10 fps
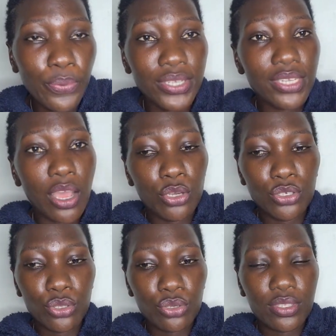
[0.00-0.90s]
Print
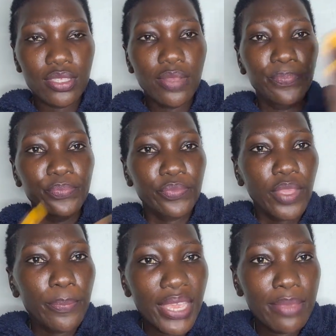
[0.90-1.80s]
out those
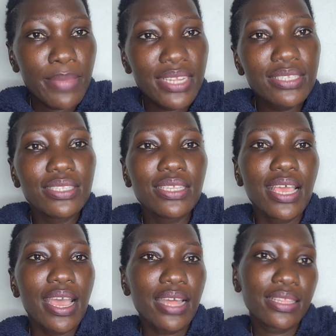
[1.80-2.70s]
payments
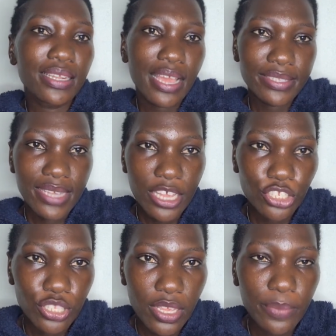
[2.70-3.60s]
and then
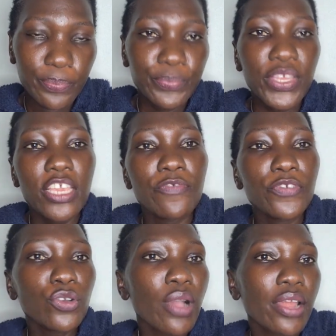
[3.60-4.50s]
attach them.
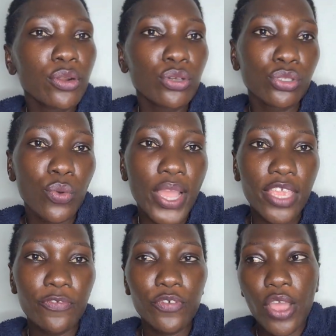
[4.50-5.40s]
If you are also
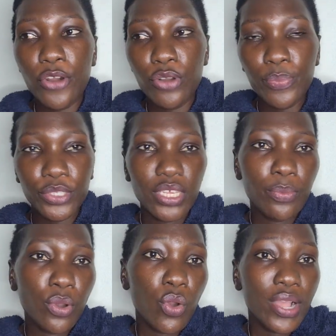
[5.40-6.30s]
working for a
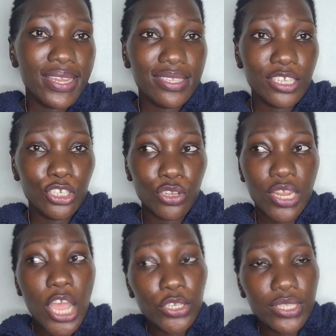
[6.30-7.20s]
reputable
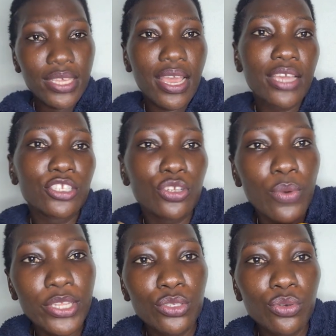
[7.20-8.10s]
organization out there and you don't
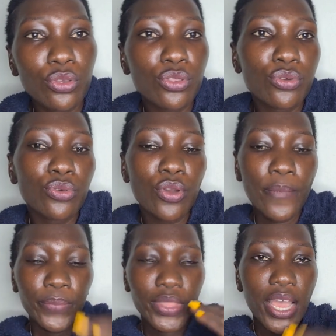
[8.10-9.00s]
want to go through
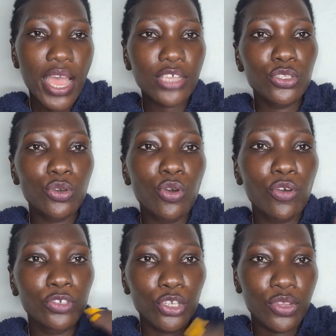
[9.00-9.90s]
the
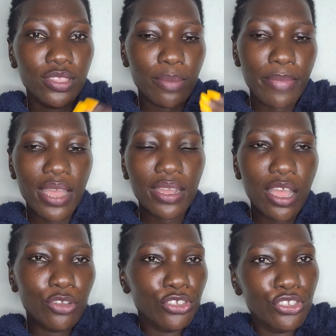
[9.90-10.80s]
hassle of showing the bank
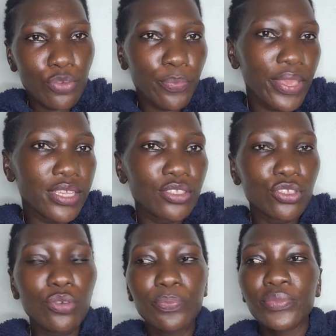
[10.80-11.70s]
how YouTube pays
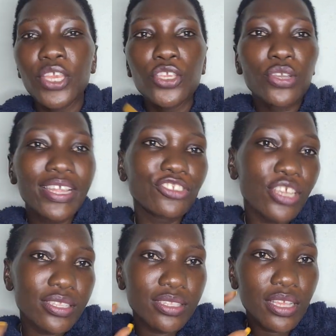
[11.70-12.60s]
you, you can
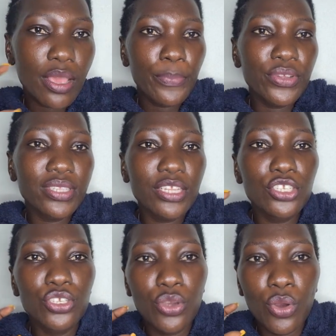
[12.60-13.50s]
just
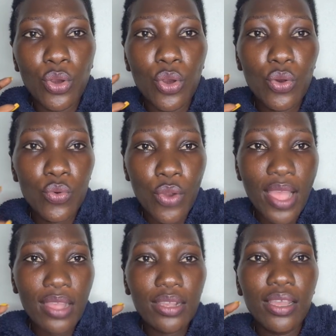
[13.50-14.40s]
present your
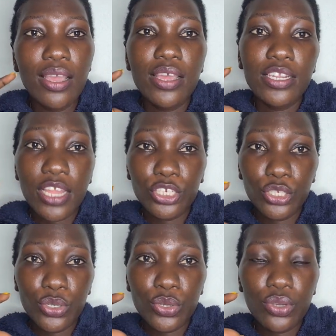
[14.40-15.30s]
work
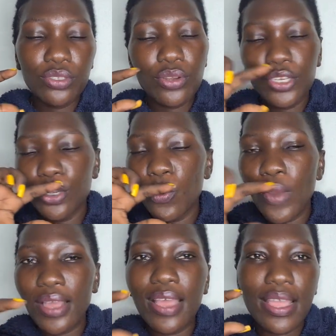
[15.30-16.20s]
your
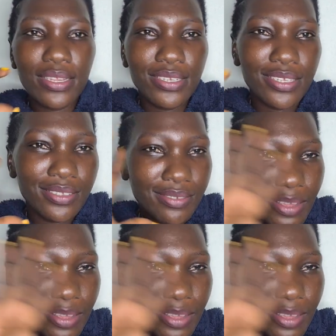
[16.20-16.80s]
work ID.